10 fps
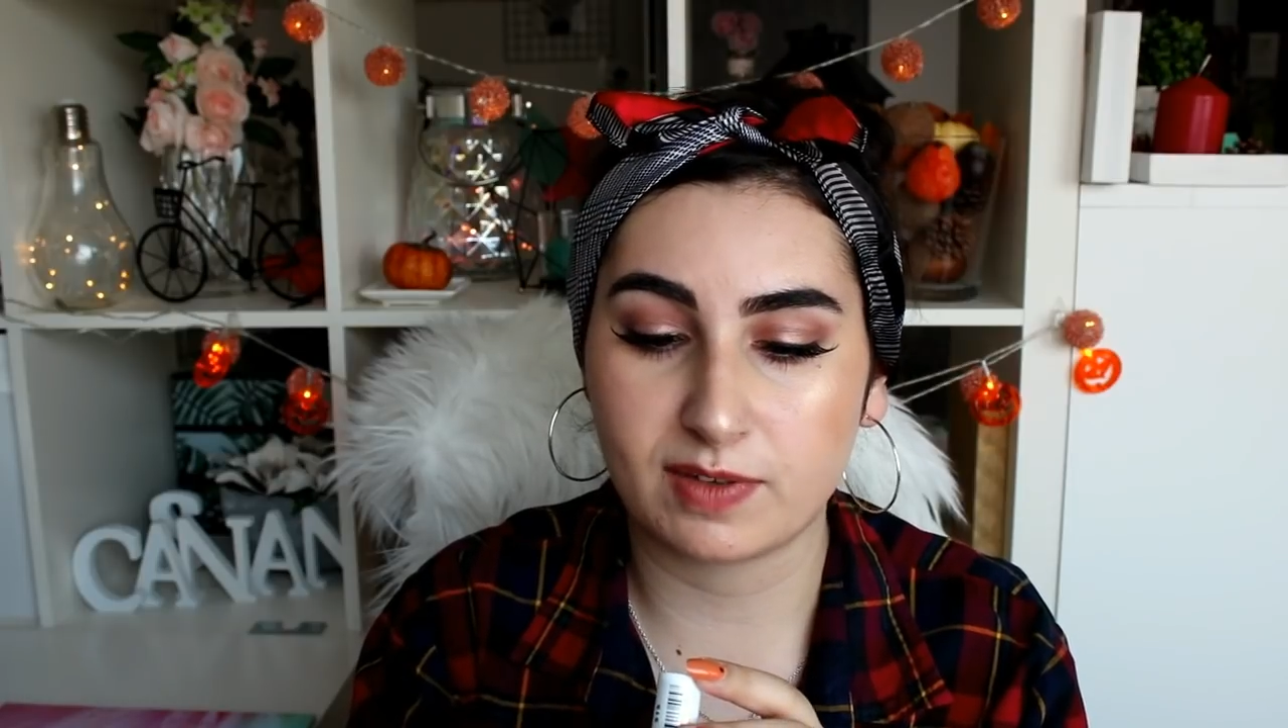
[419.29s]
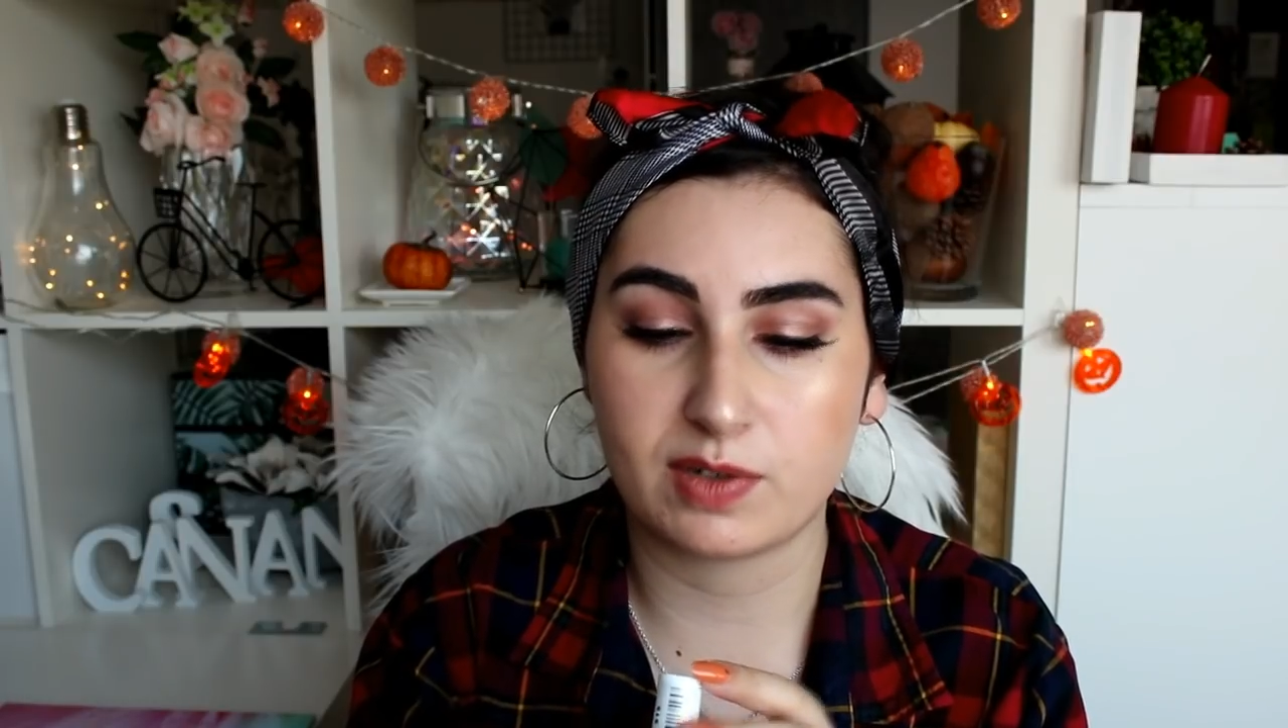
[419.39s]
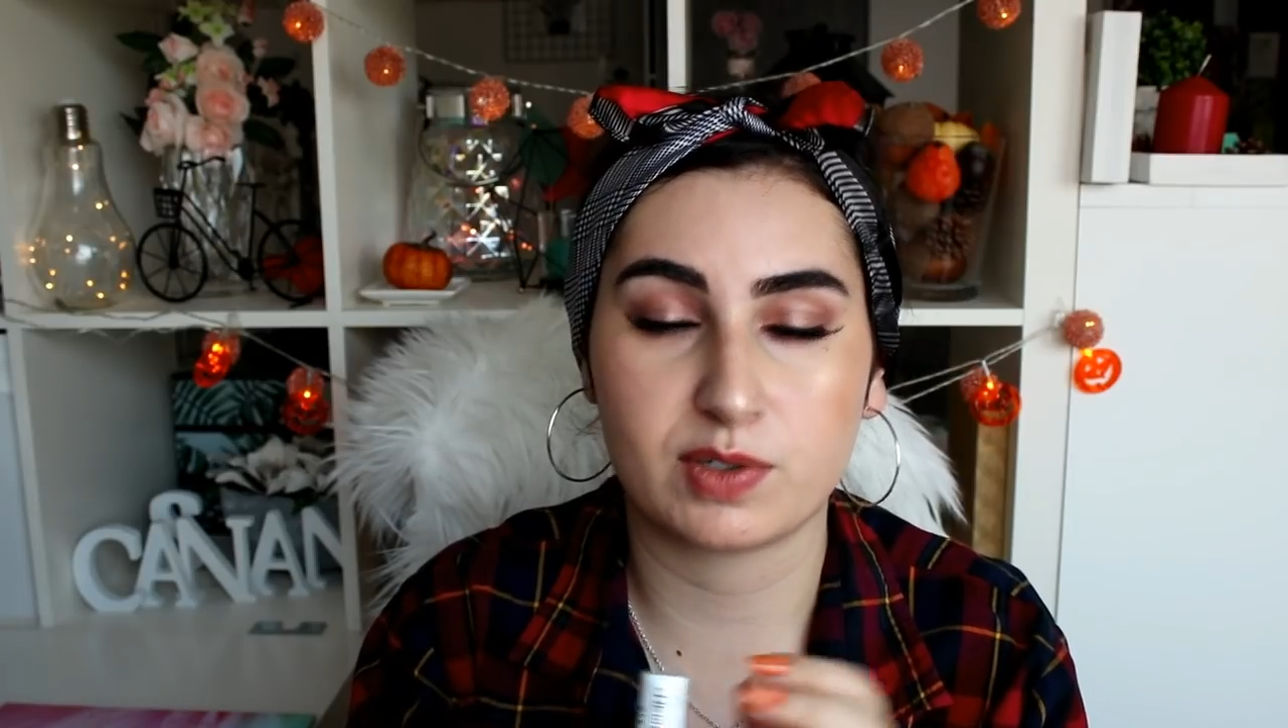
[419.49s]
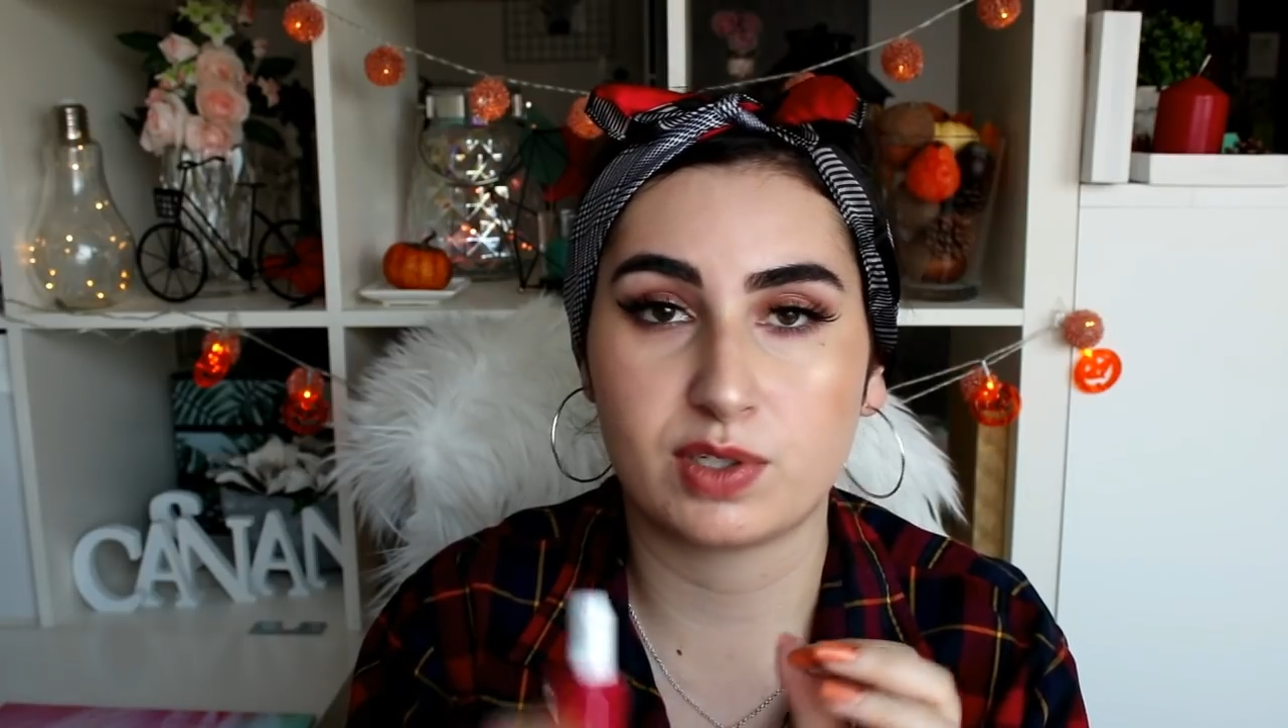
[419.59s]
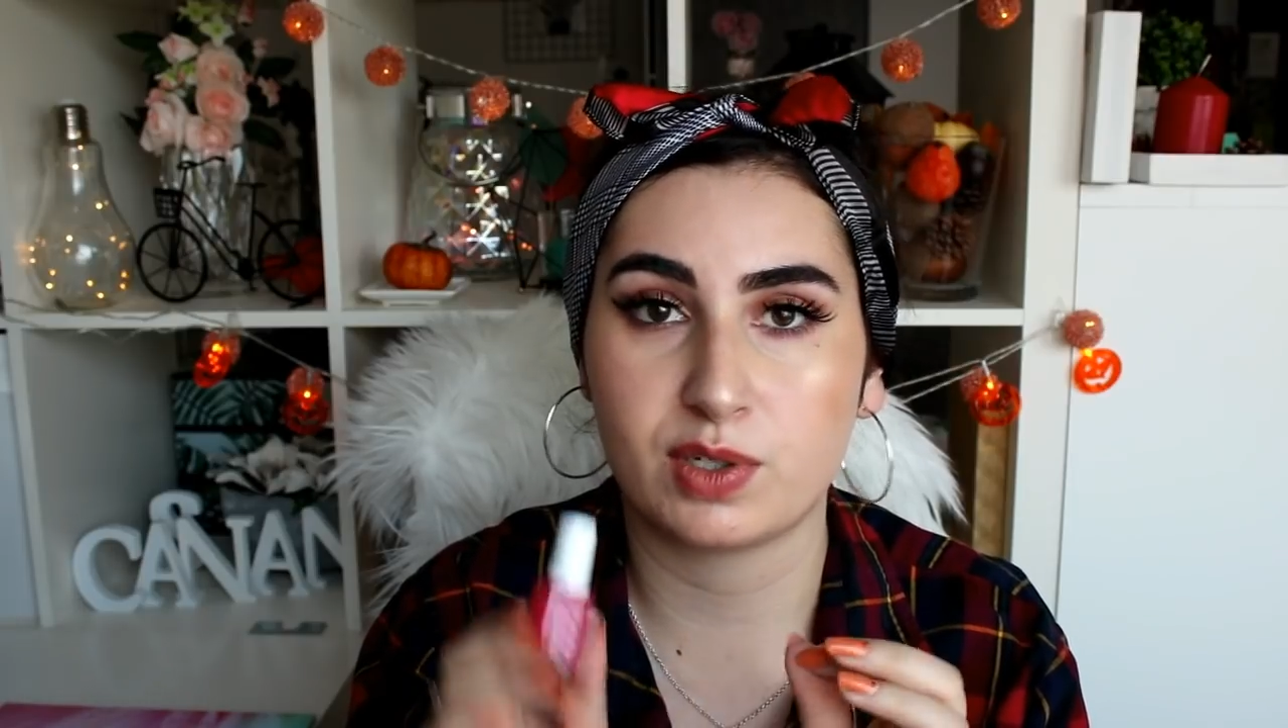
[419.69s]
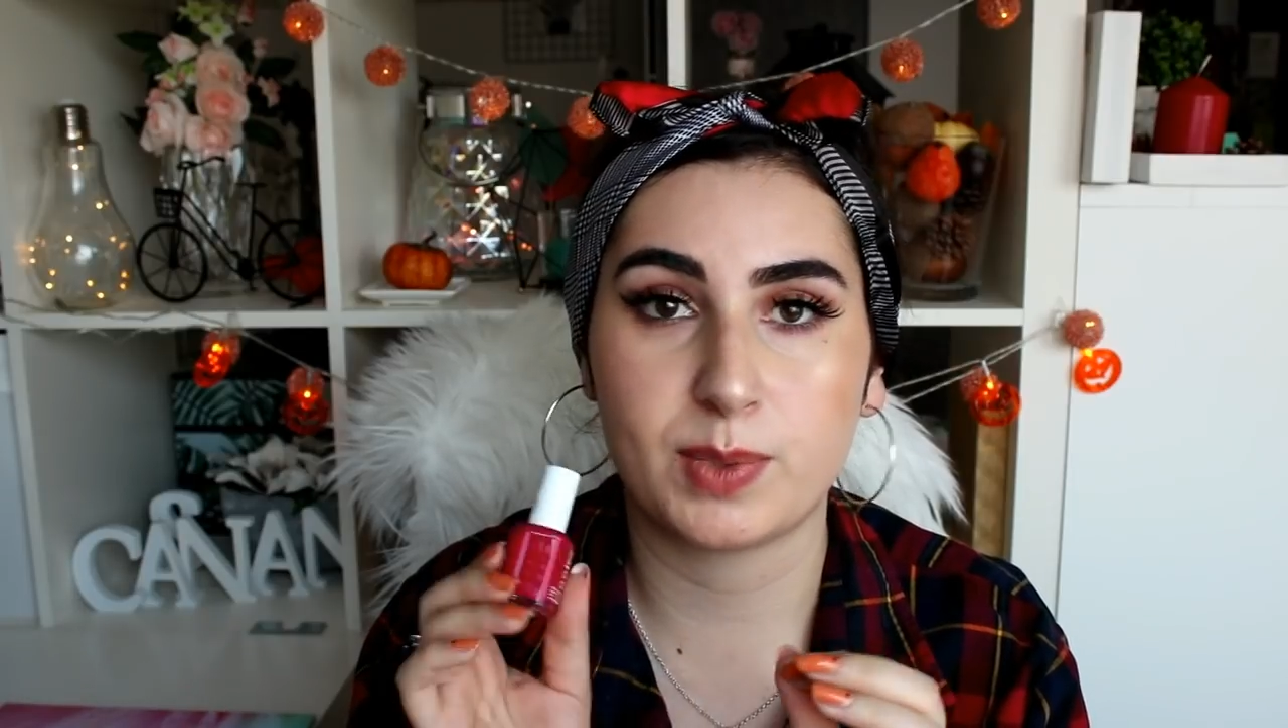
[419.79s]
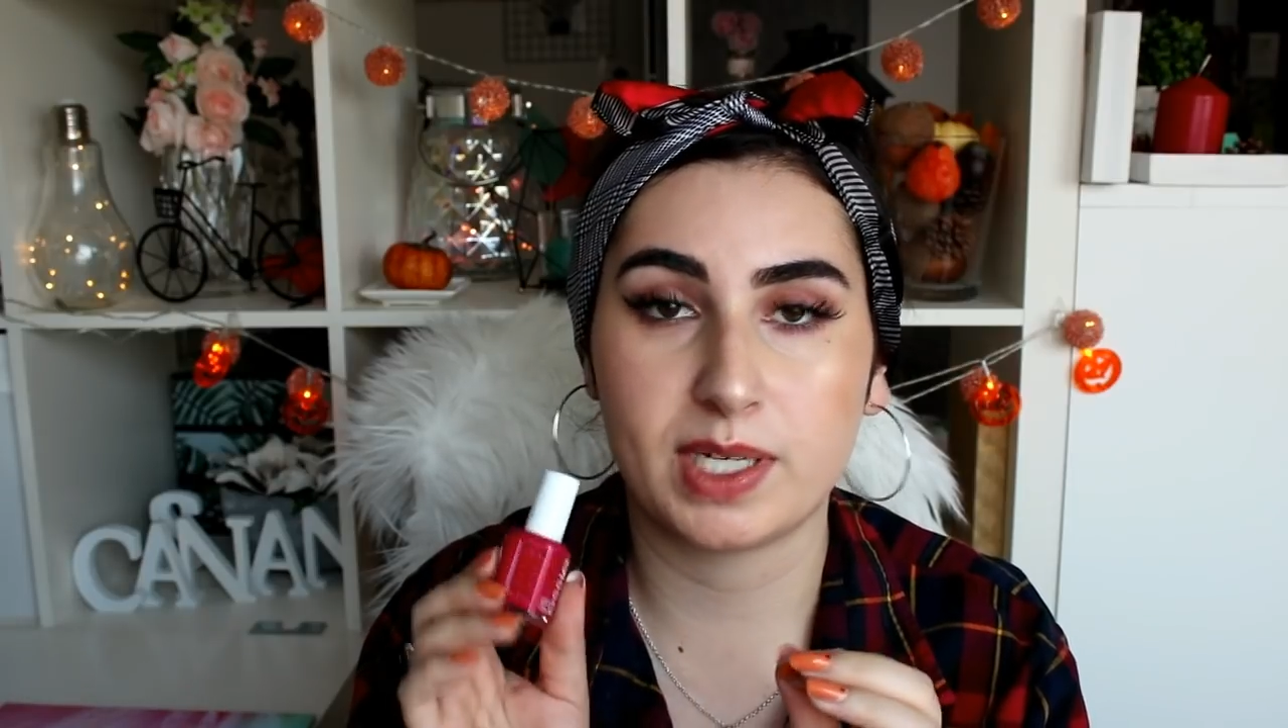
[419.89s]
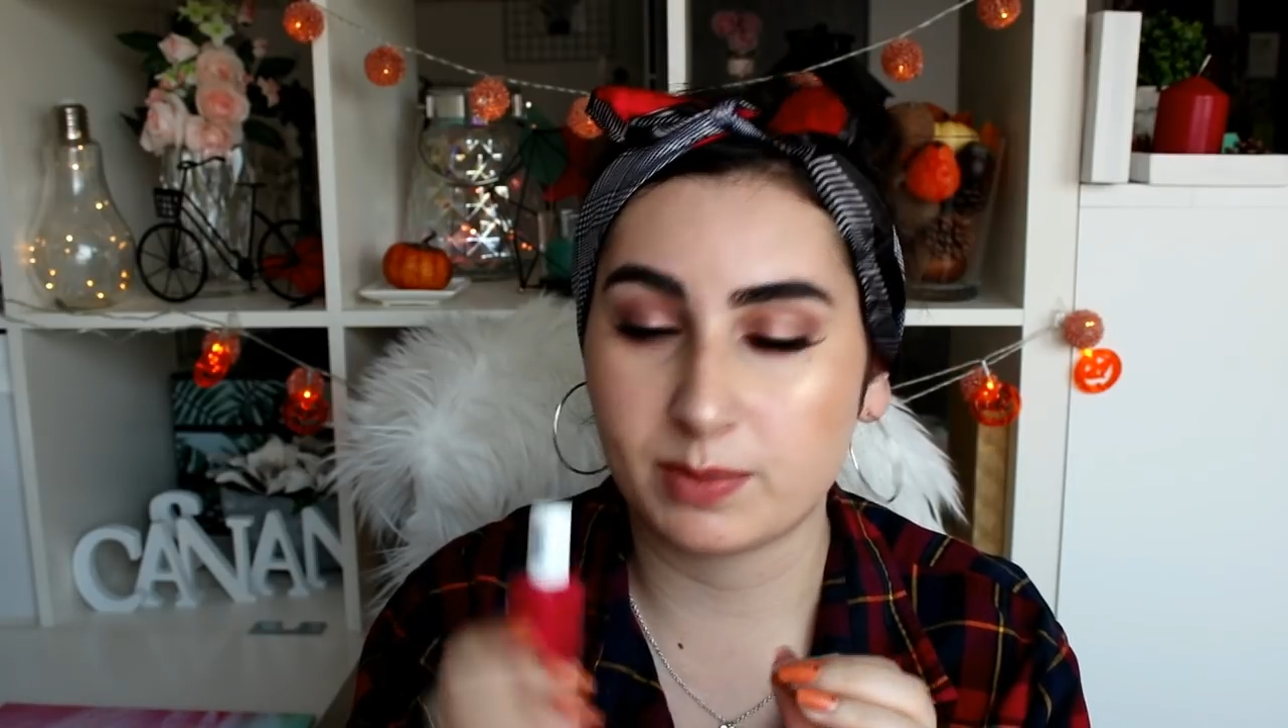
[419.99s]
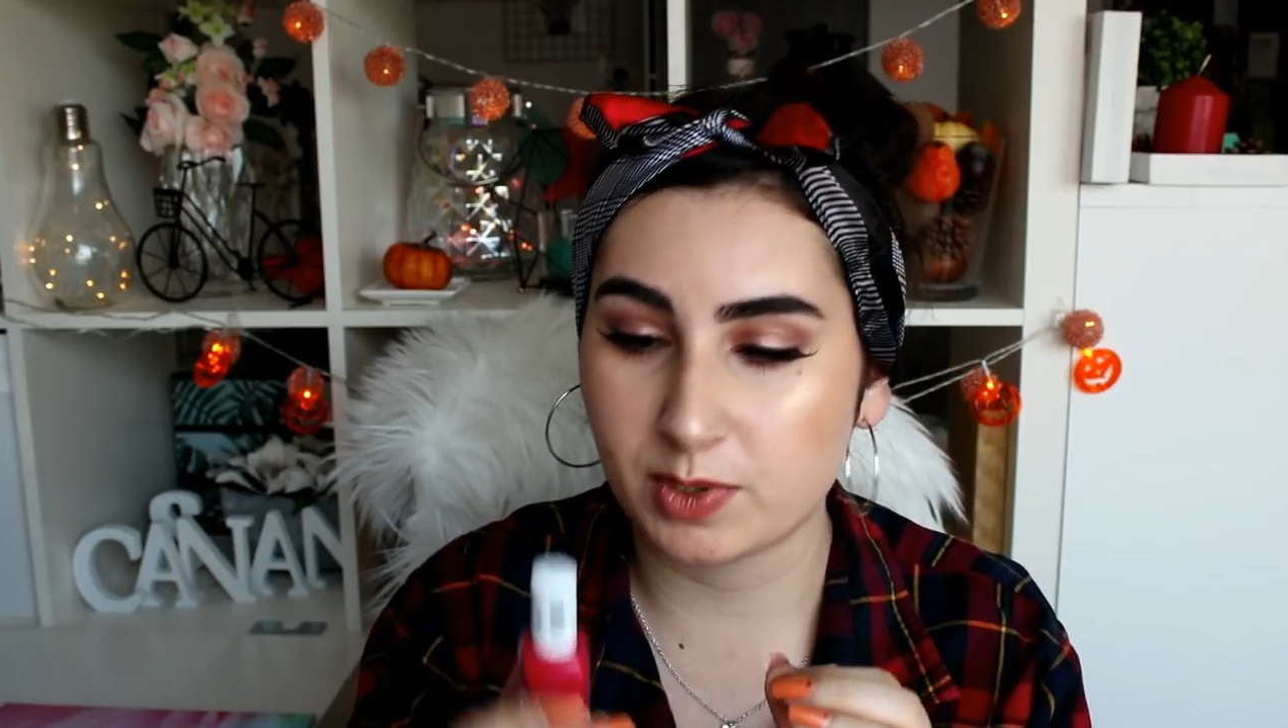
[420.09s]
favorite human, I'm